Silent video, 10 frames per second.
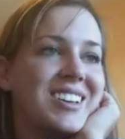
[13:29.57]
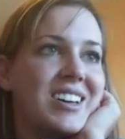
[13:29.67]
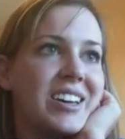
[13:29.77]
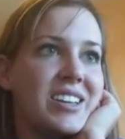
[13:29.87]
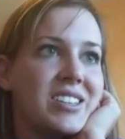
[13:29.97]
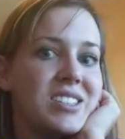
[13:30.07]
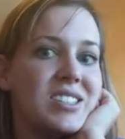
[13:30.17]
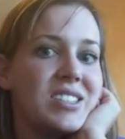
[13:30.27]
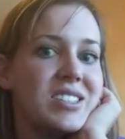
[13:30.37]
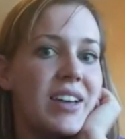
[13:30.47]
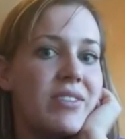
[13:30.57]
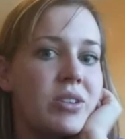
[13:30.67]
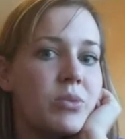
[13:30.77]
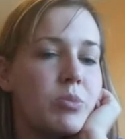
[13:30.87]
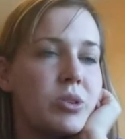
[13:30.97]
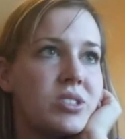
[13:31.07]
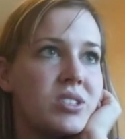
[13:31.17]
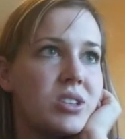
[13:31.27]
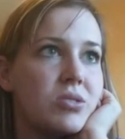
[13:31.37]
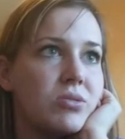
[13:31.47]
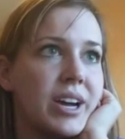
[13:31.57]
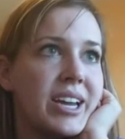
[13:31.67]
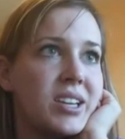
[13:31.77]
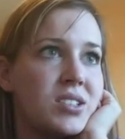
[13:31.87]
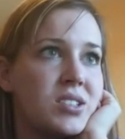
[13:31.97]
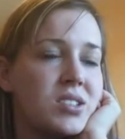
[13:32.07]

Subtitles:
And 7, we put skewed right.